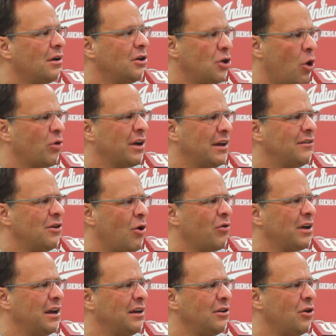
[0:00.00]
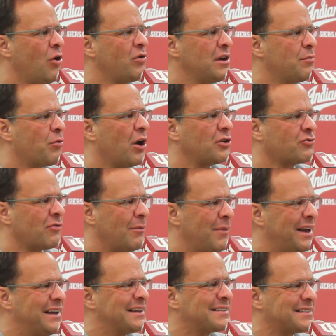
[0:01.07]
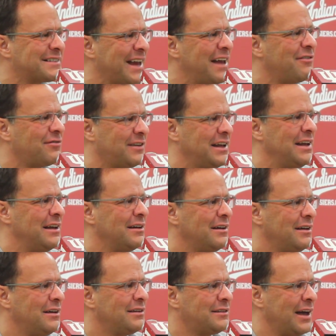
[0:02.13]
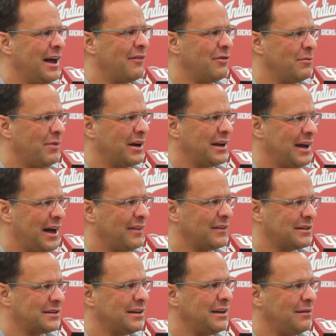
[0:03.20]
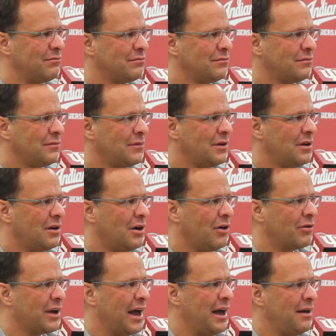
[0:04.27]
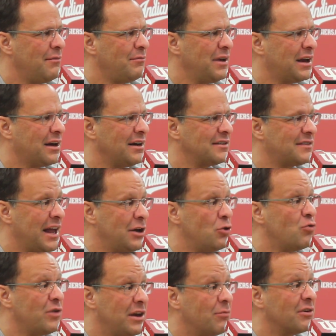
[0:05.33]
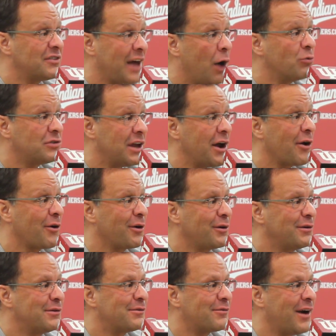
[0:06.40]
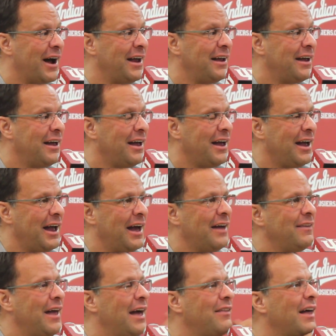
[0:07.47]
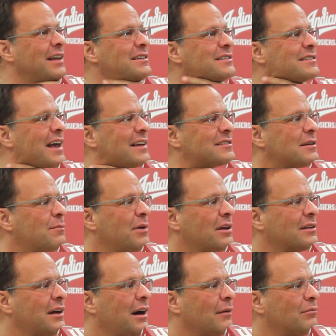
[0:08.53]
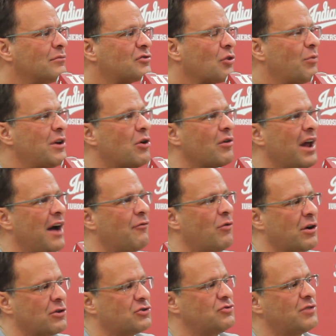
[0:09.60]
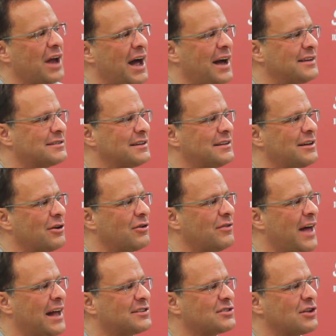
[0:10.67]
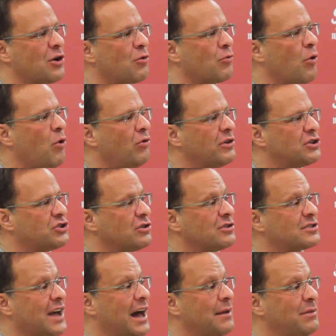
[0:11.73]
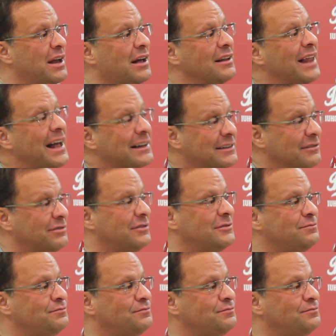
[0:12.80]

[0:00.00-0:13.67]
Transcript: Yogi brought tremendous safety to everybody on the team, okay? Because they knew he was out there, right? And that just has to build up. So we don't have one or two guys that's their role this year. It's got to be collective.